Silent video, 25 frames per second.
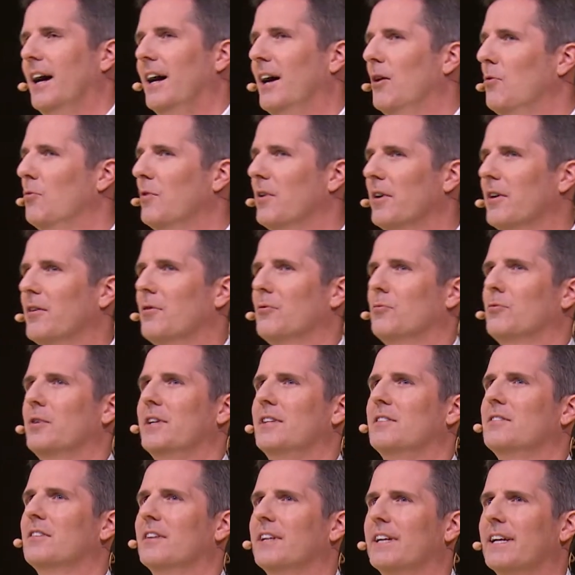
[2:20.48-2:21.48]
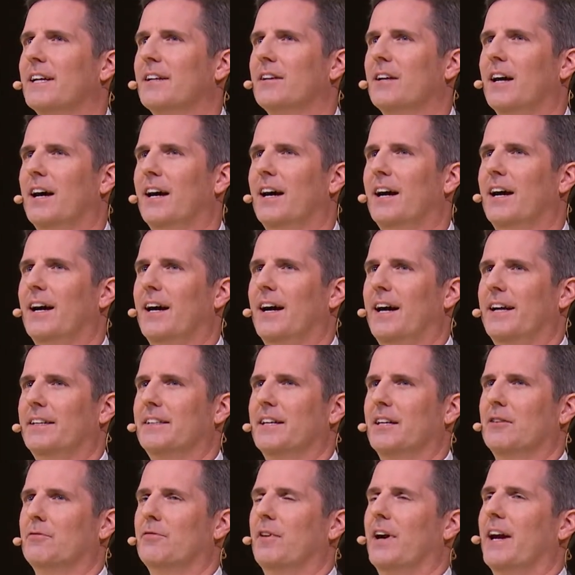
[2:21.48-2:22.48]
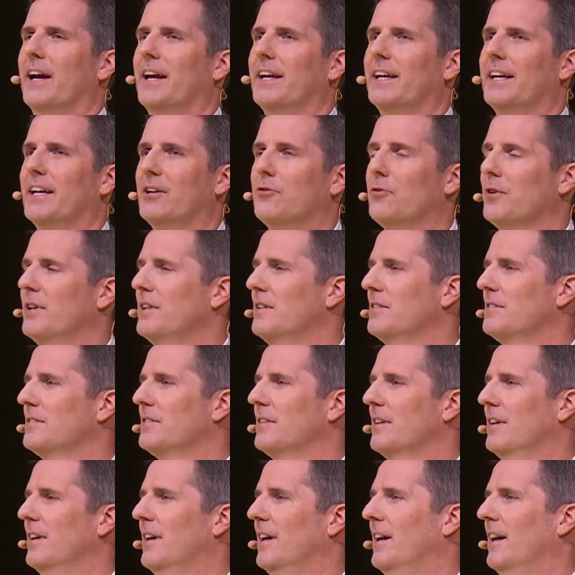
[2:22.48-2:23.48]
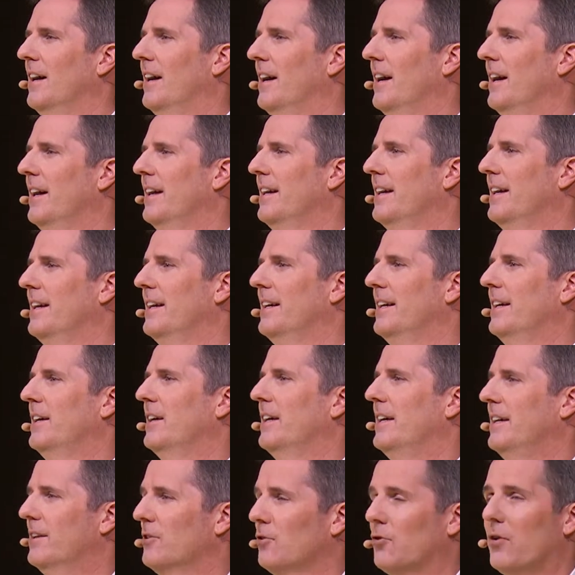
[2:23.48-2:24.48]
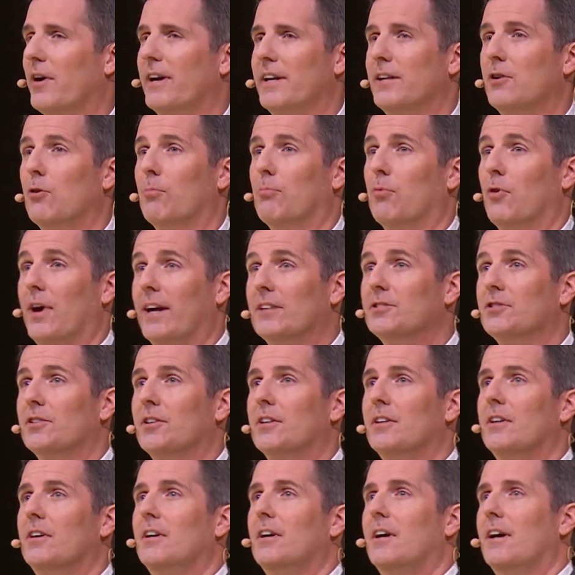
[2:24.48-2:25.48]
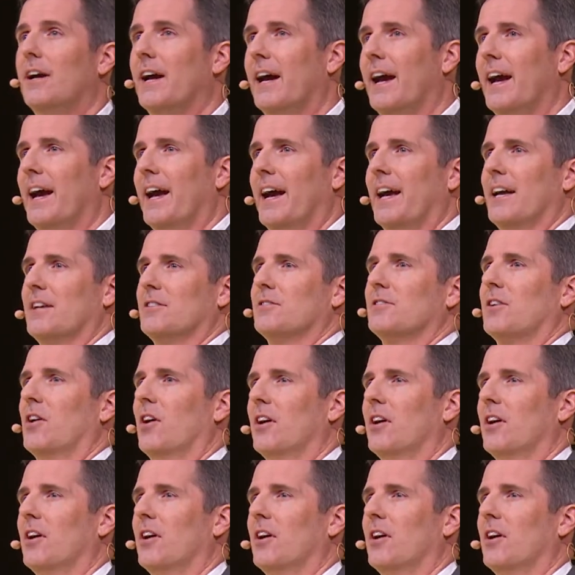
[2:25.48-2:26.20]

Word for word: Uh, we're recently uh, identifying increased uh, intracranial pressure as